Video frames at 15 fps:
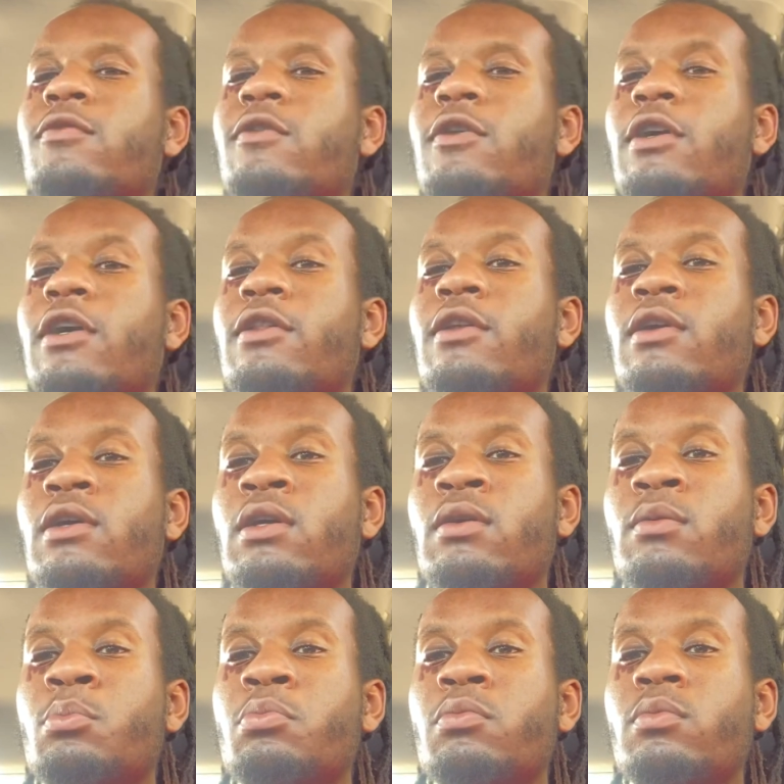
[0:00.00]
I think
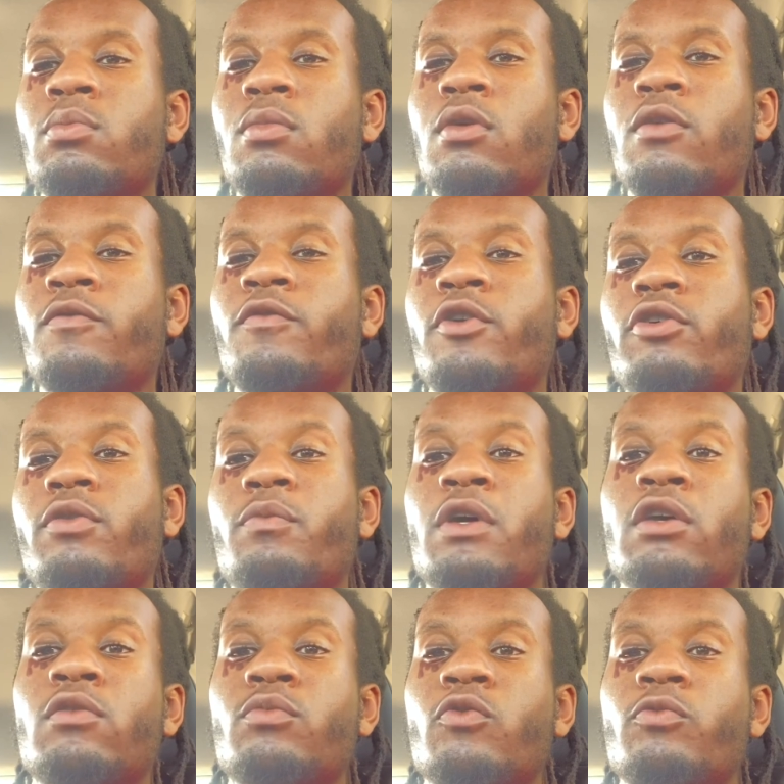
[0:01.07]
I'm very
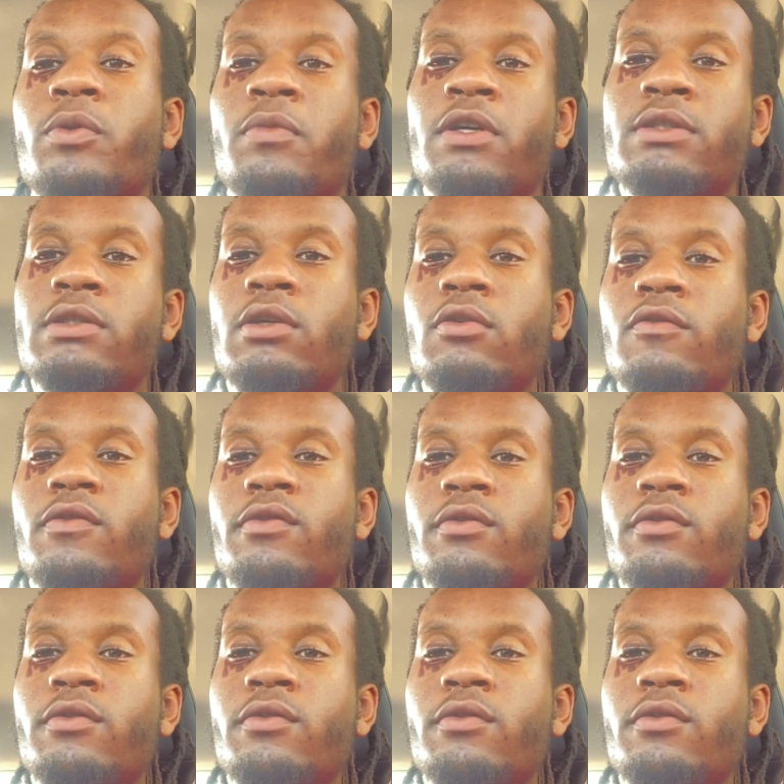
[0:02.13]
vulnerable with myself.